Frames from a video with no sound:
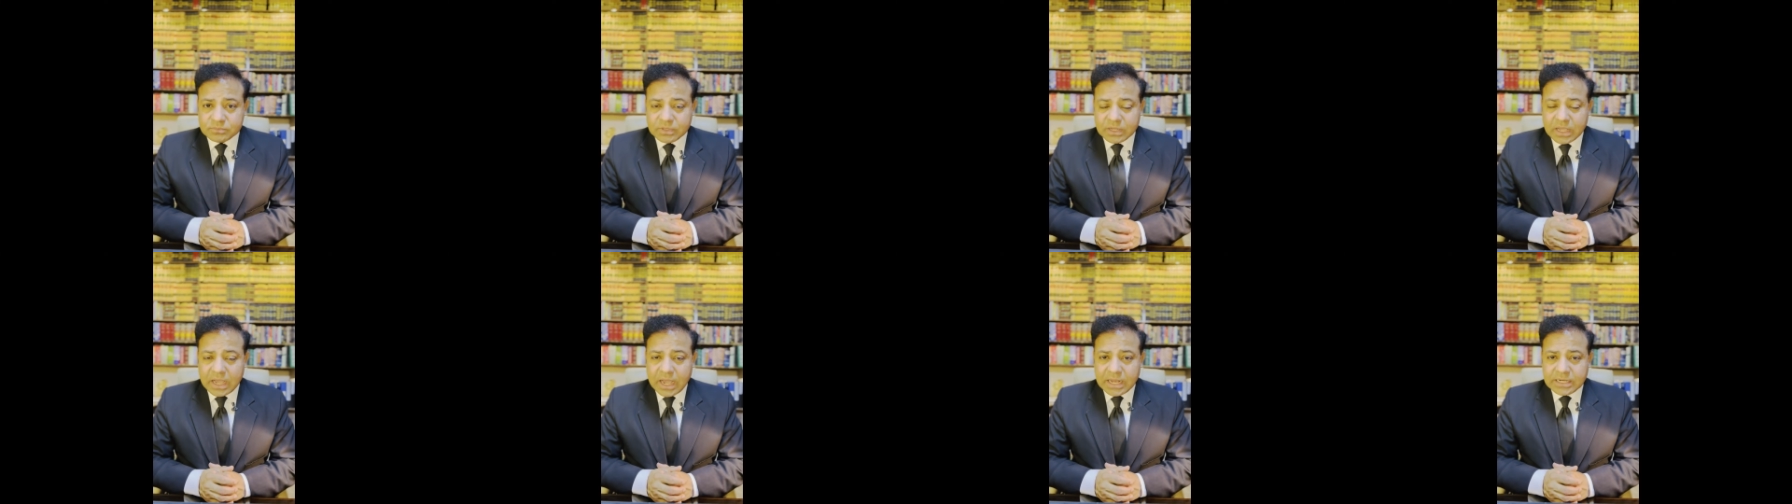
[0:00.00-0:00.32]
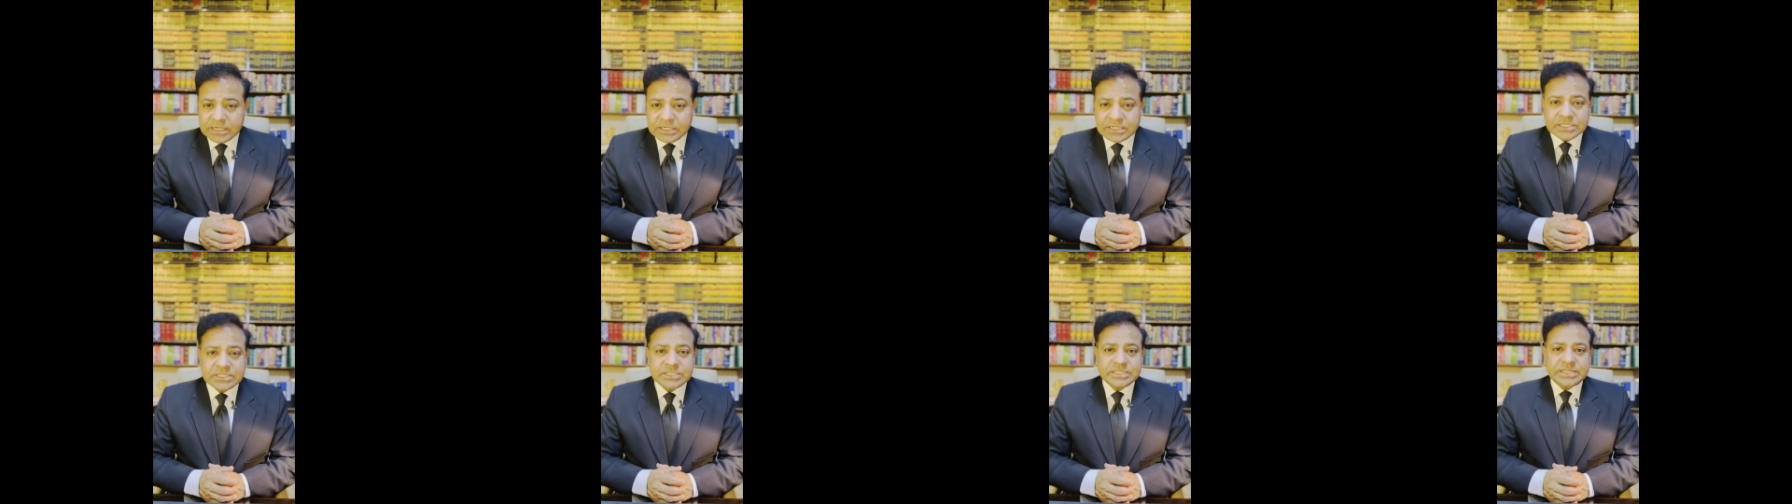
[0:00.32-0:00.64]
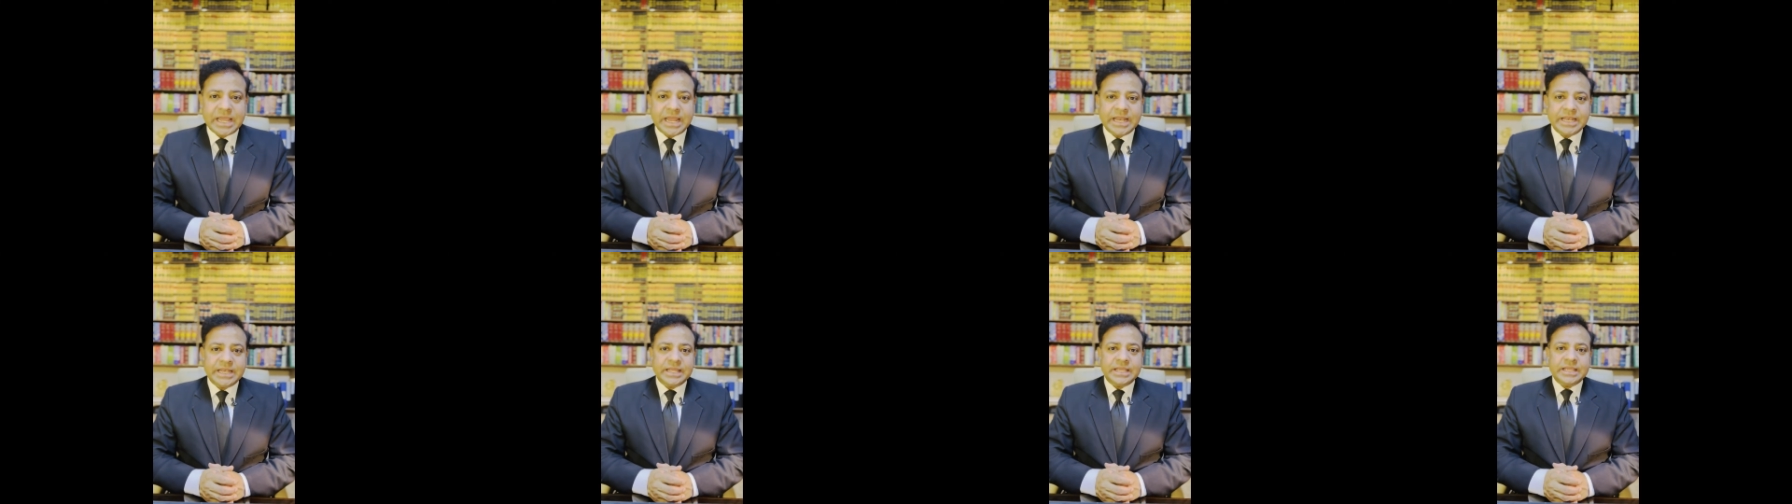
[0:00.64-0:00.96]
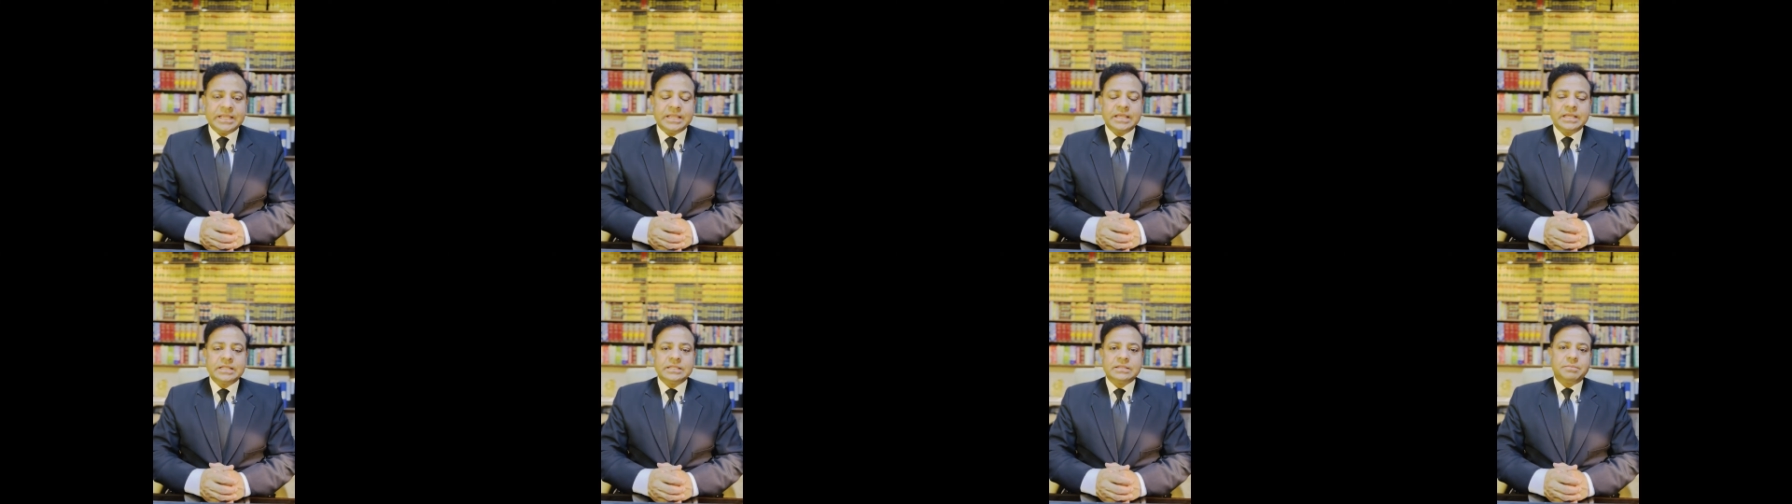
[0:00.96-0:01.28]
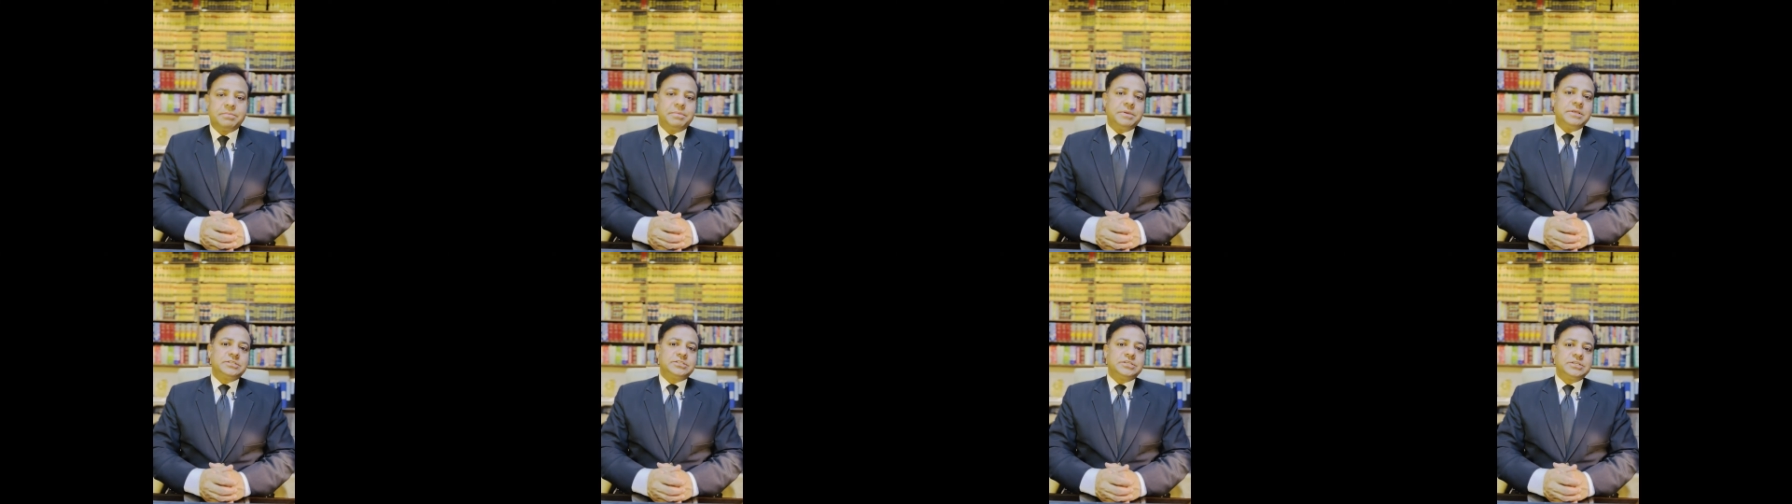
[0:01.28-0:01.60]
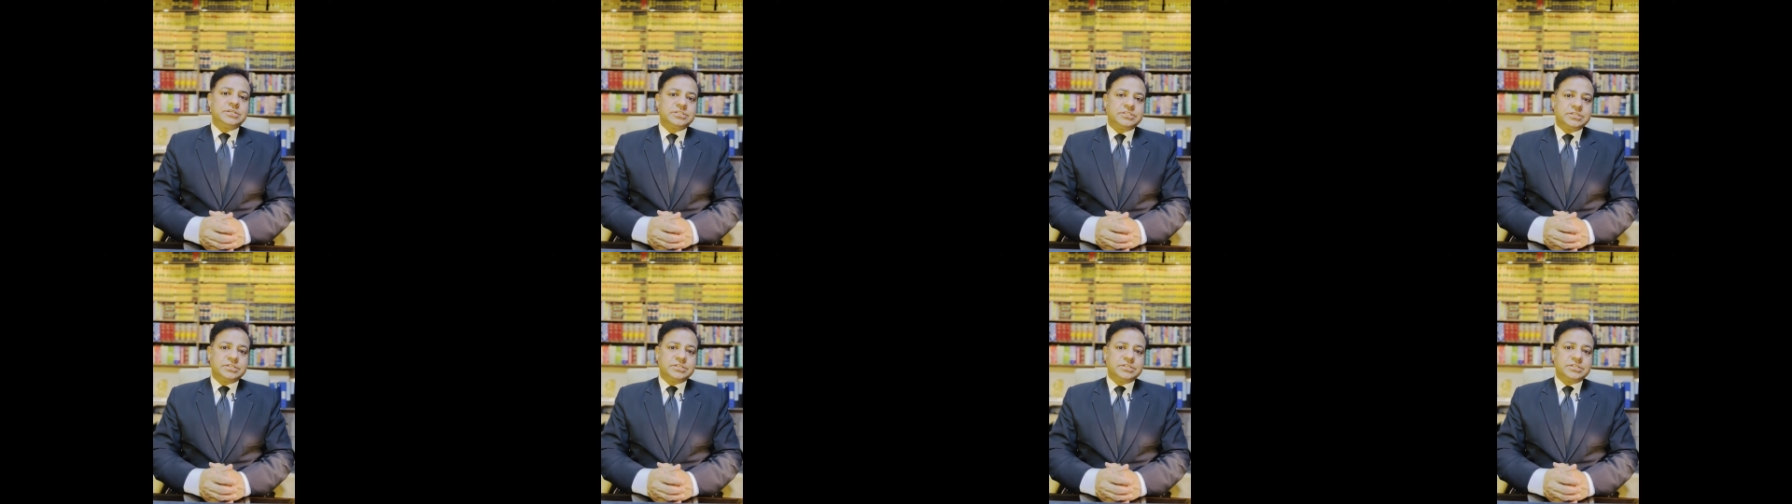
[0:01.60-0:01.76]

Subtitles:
understanding the basic